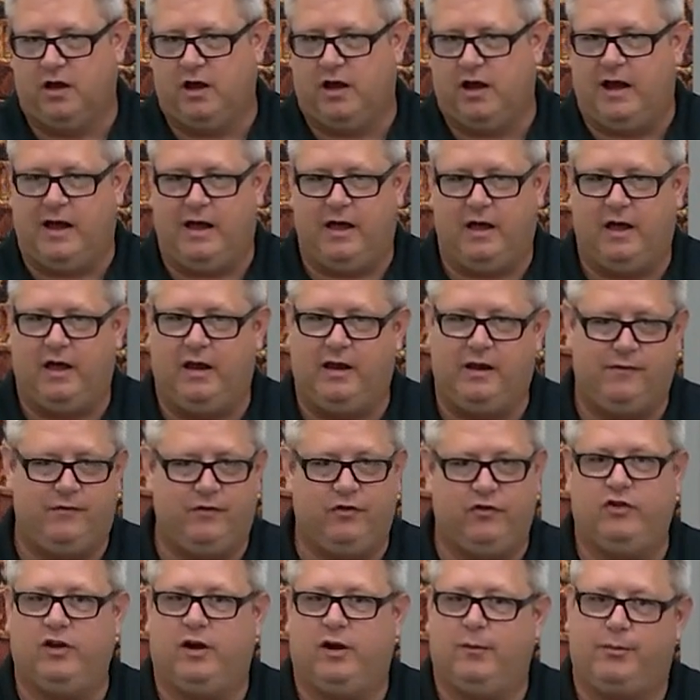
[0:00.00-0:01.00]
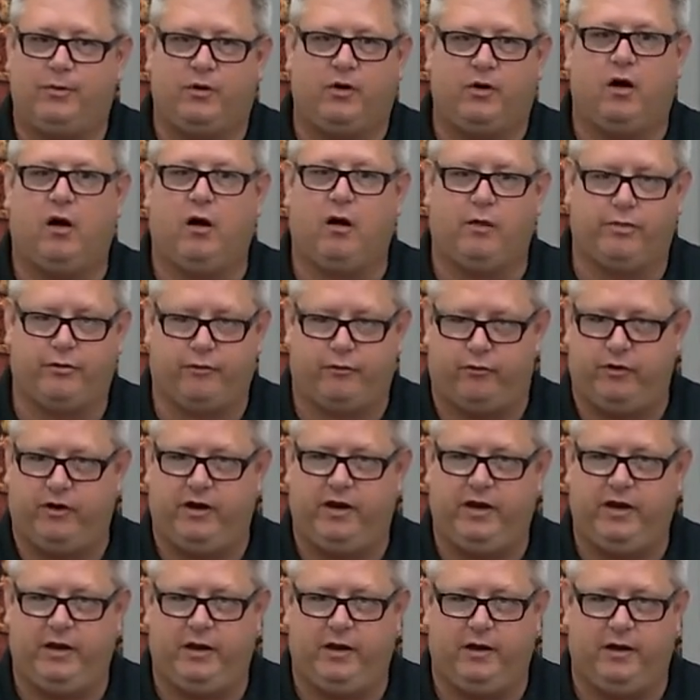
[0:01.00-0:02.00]
And if you jumper all
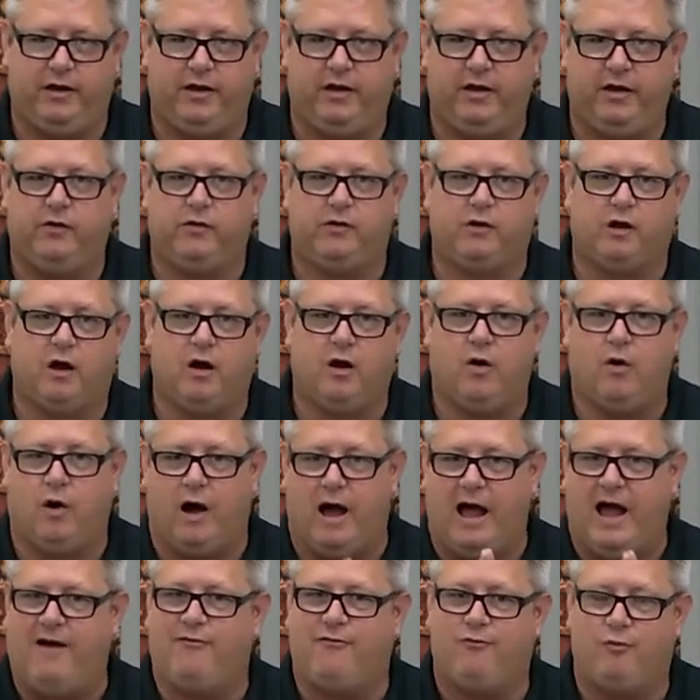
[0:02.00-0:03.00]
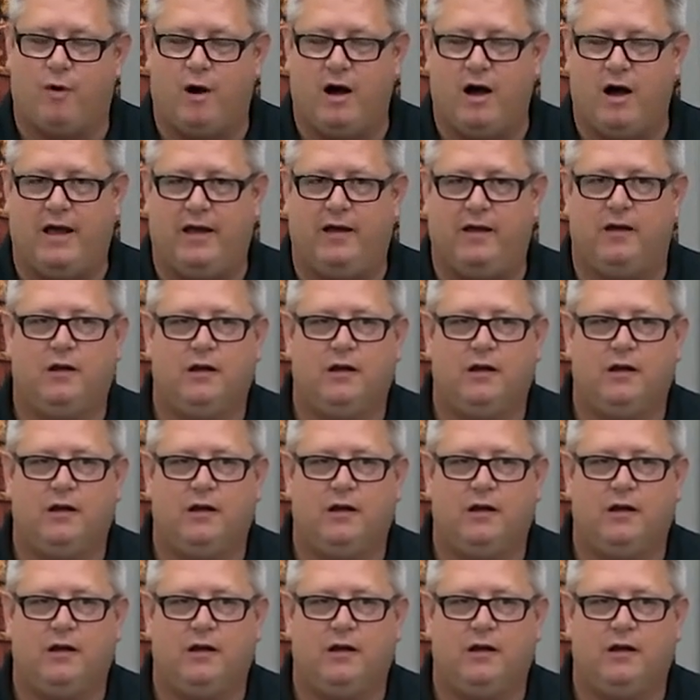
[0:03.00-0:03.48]
three, it'll go halfway.